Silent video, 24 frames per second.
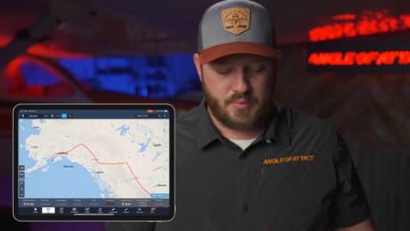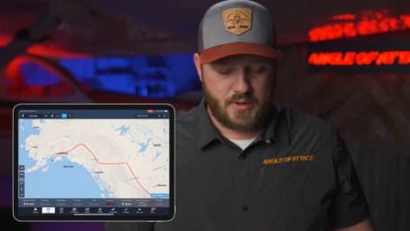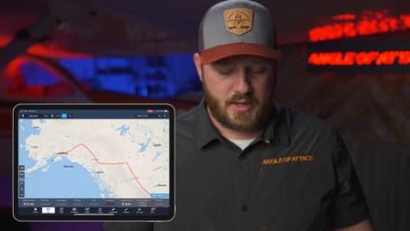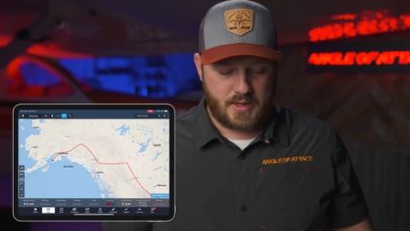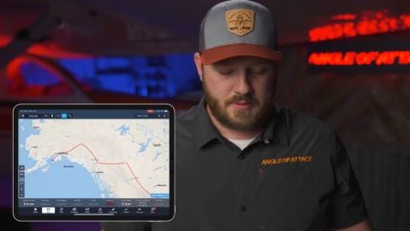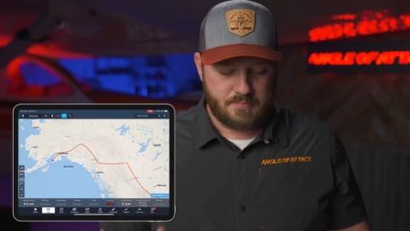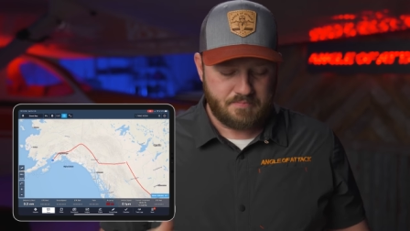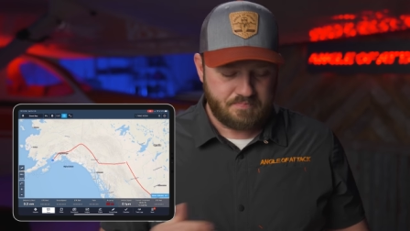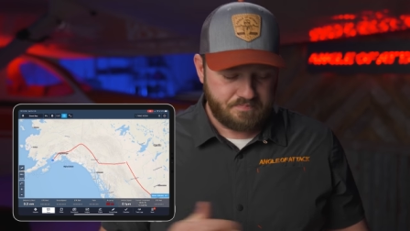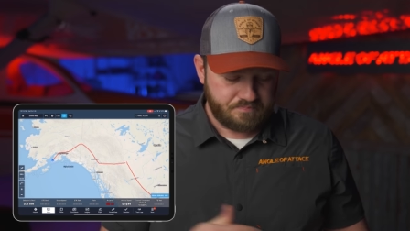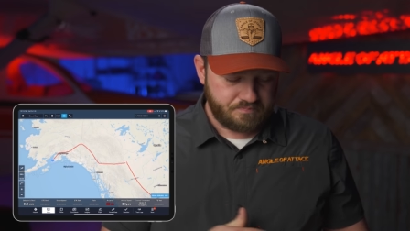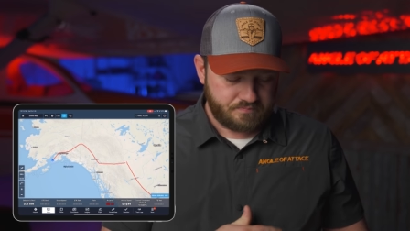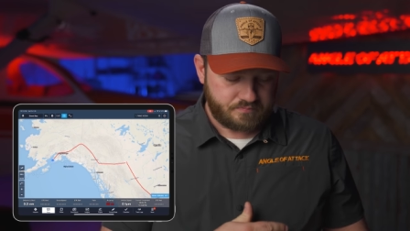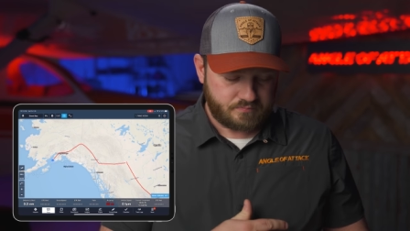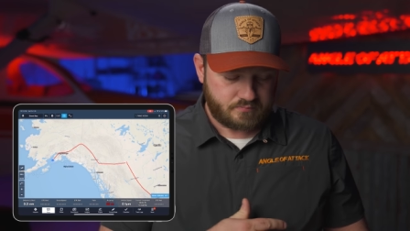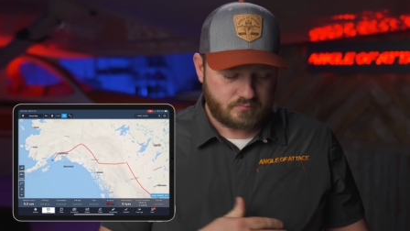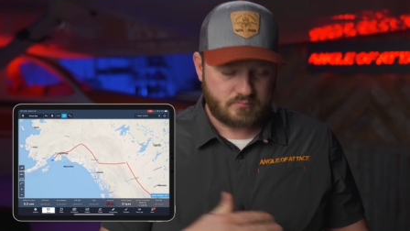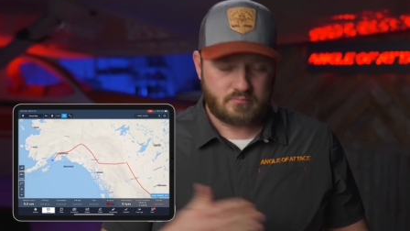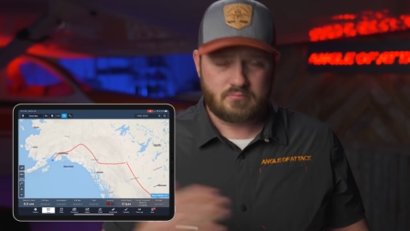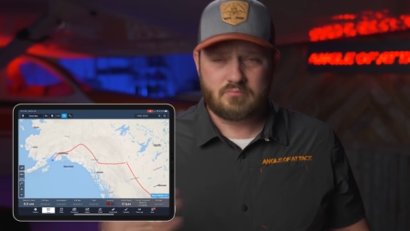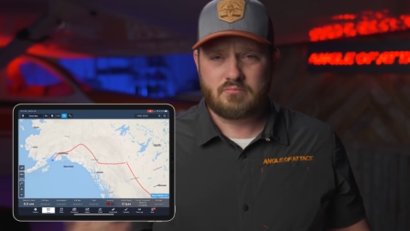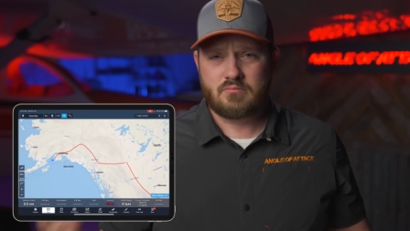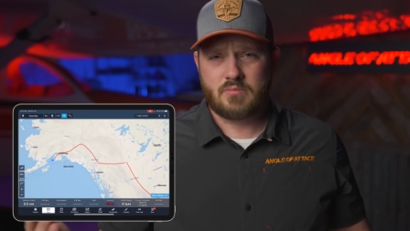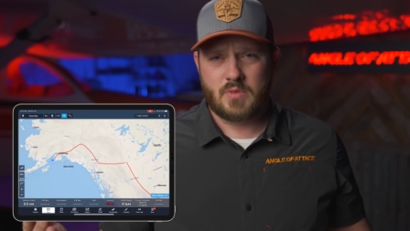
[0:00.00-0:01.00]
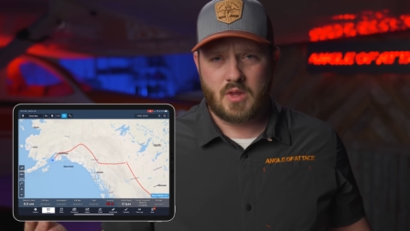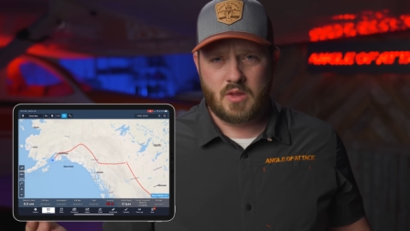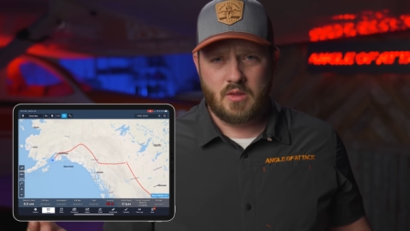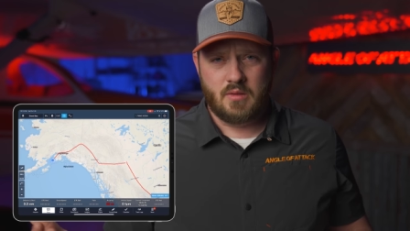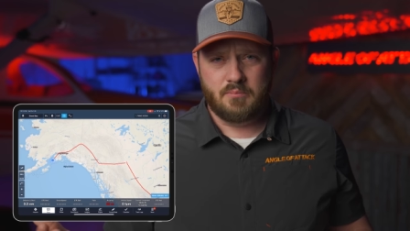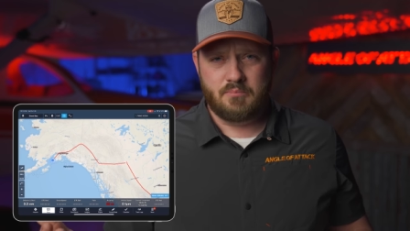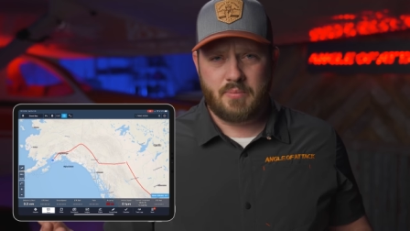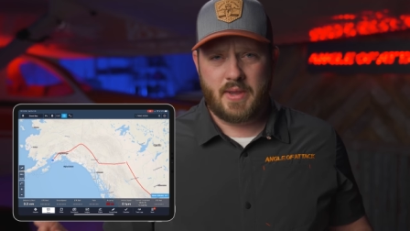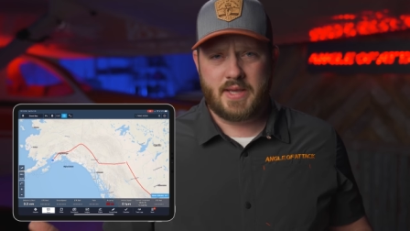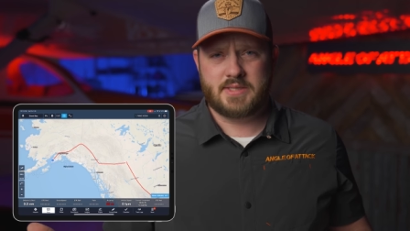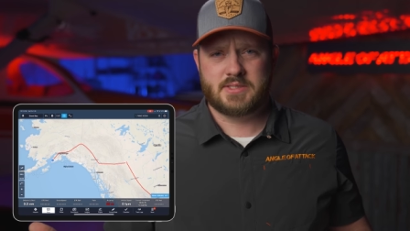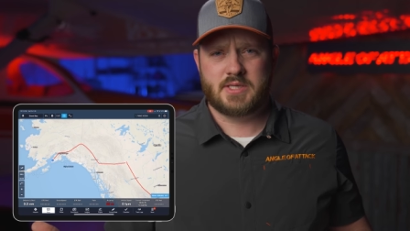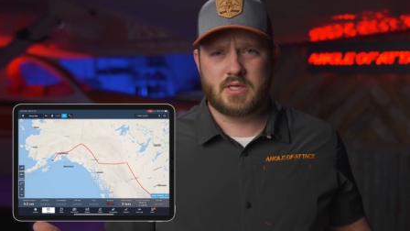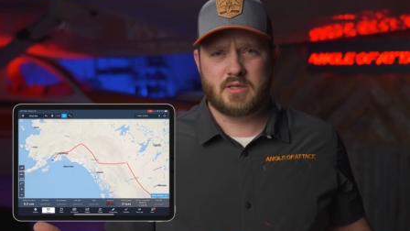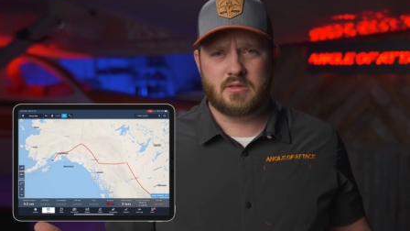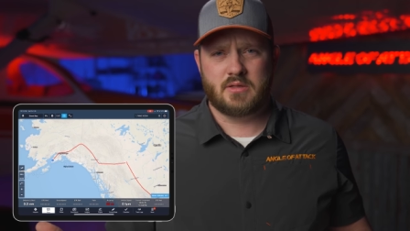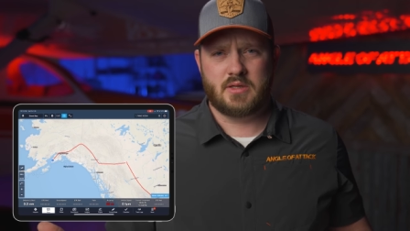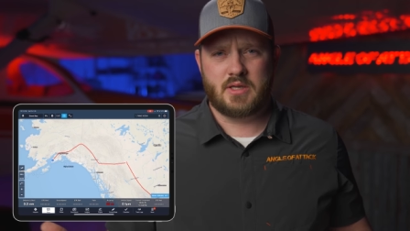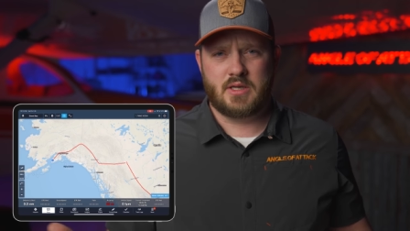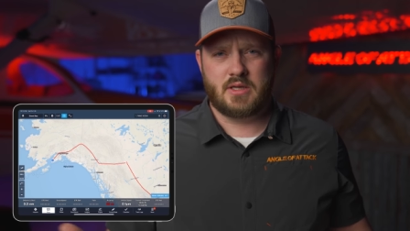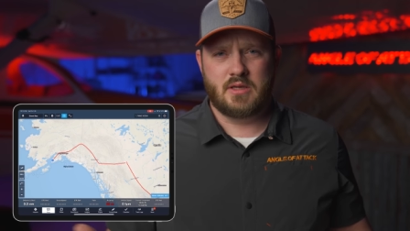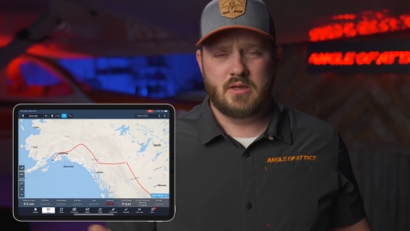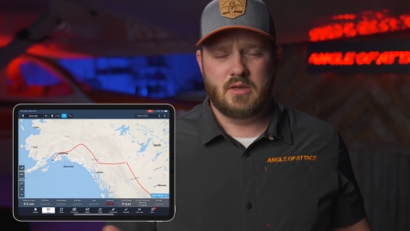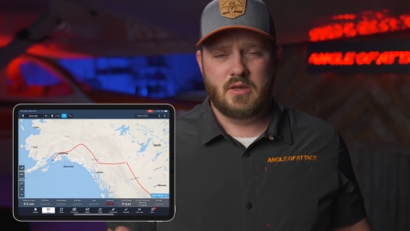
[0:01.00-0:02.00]
But
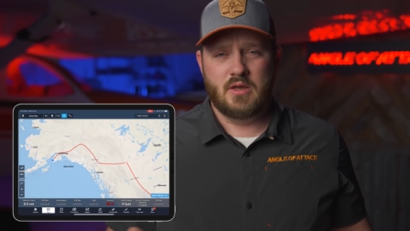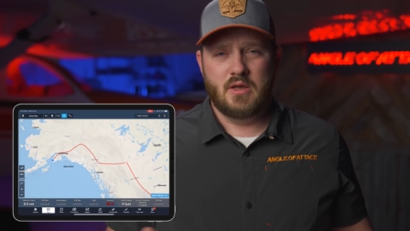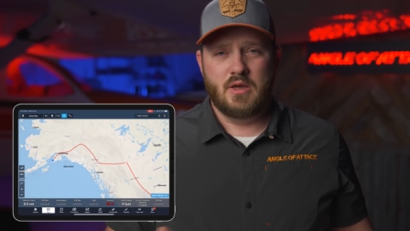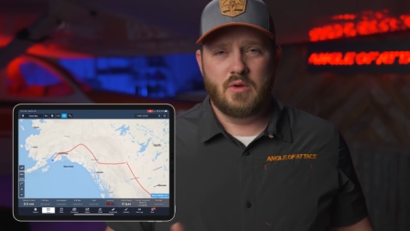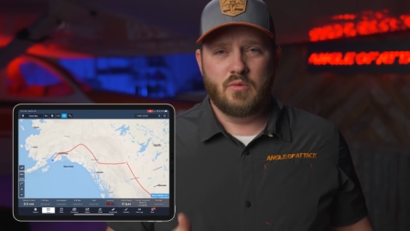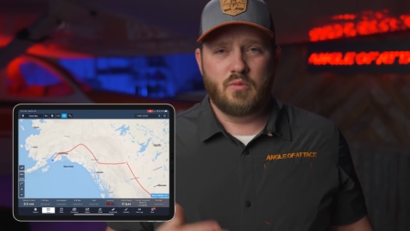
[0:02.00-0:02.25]
basically,